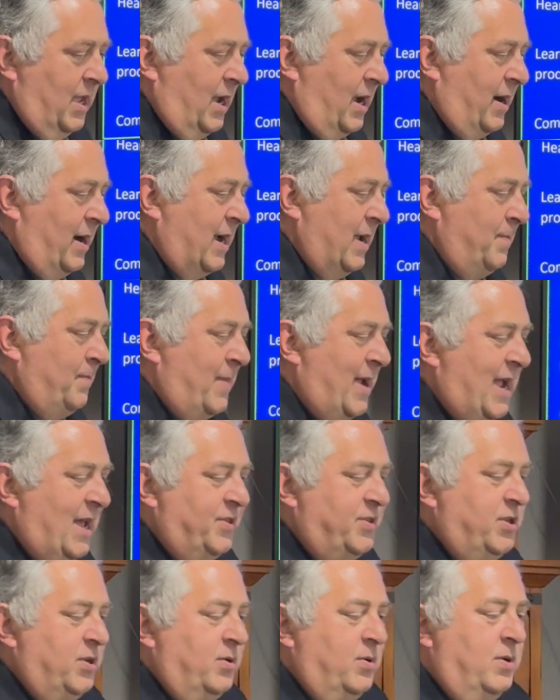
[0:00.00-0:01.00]
All right,
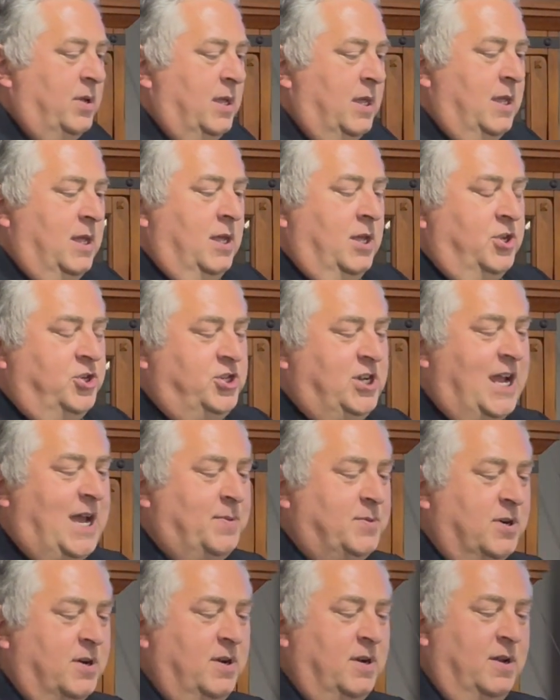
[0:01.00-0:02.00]
Matthew
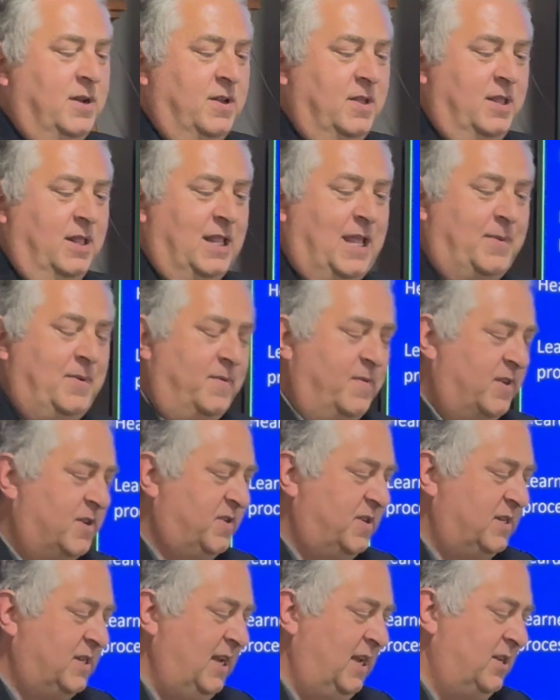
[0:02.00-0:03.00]
chapter 11, verse
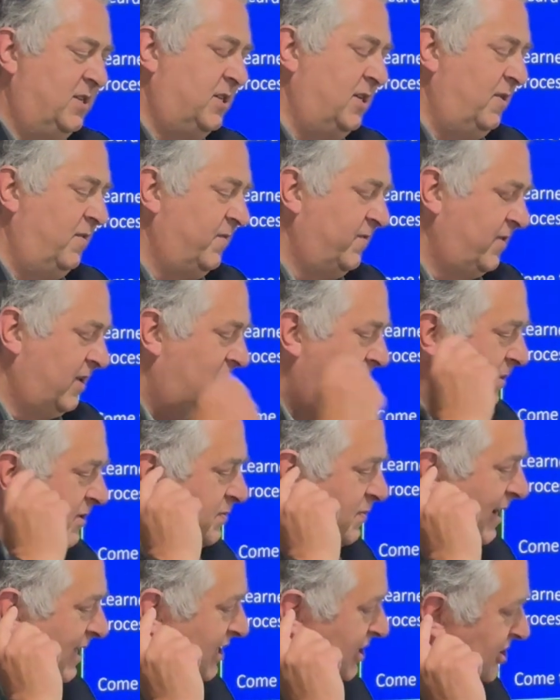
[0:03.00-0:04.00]
15. So it comes
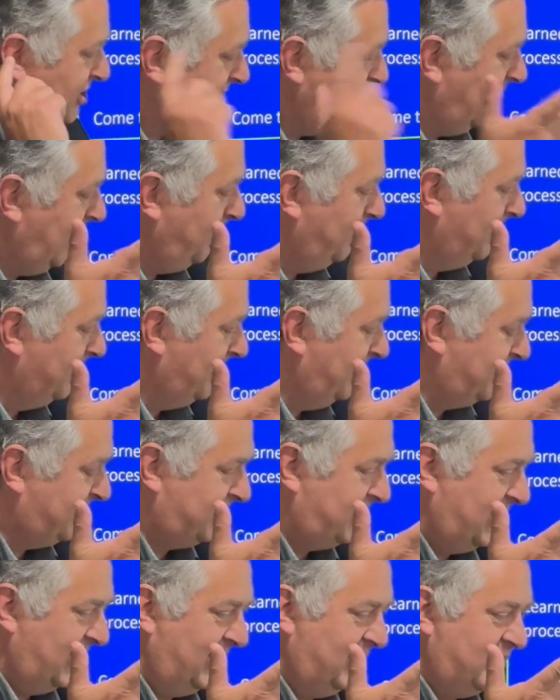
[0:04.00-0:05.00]
by the sheep
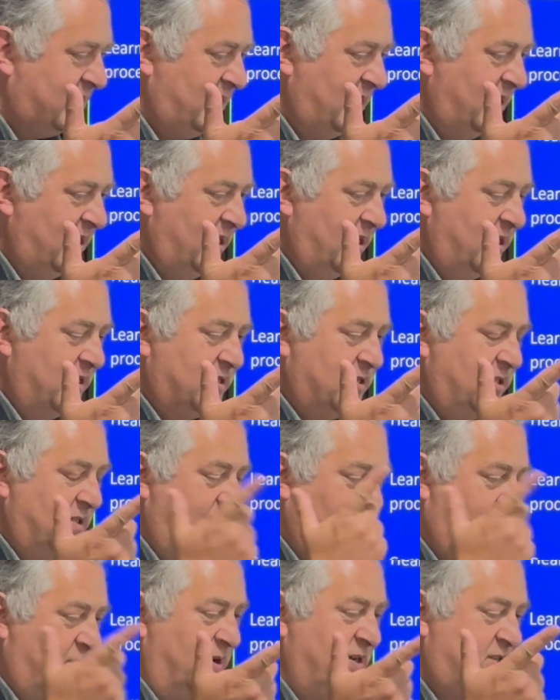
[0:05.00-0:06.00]
listening to the
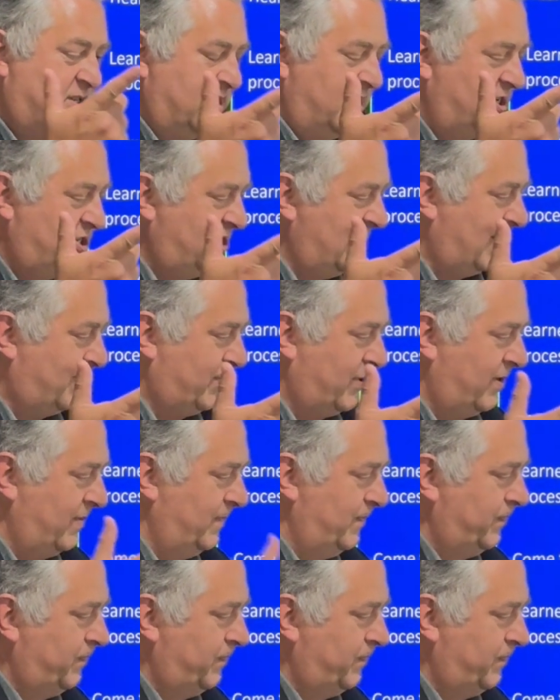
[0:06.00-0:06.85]
voice of the shepherd.